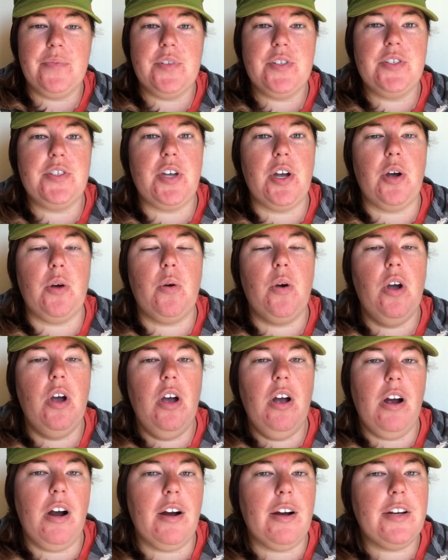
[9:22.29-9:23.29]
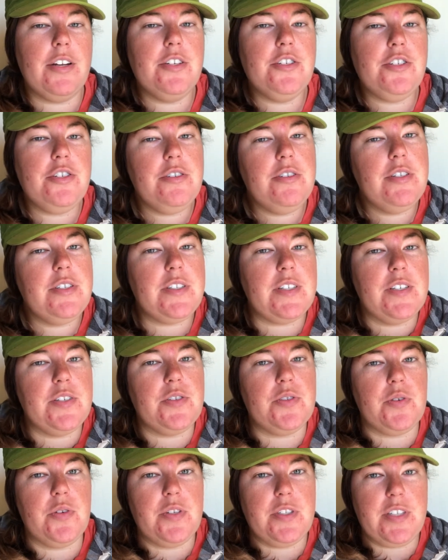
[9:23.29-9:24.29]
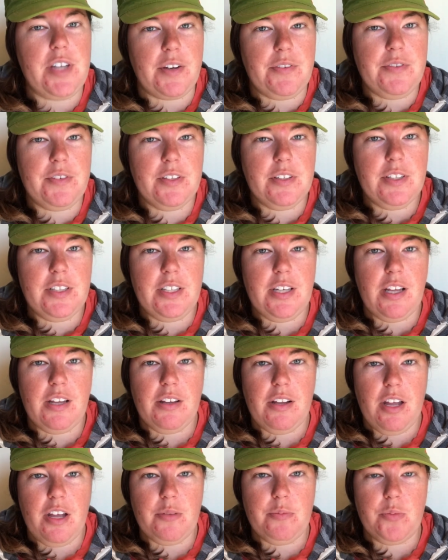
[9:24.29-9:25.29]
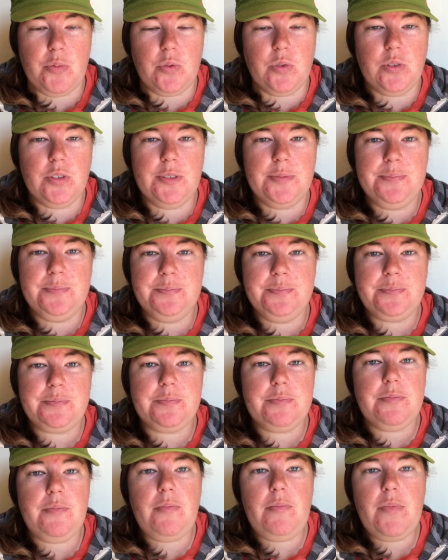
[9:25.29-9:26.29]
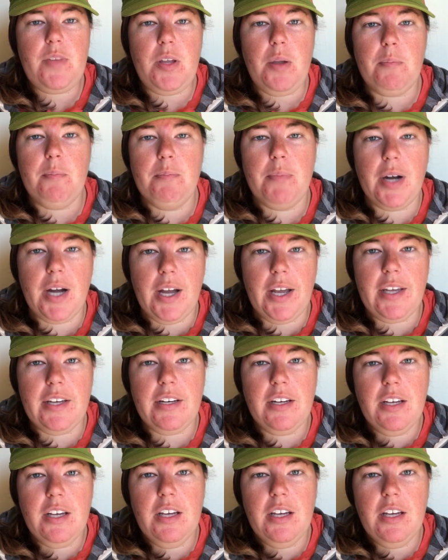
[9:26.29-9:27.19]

So our insurance is definitely a lot more, but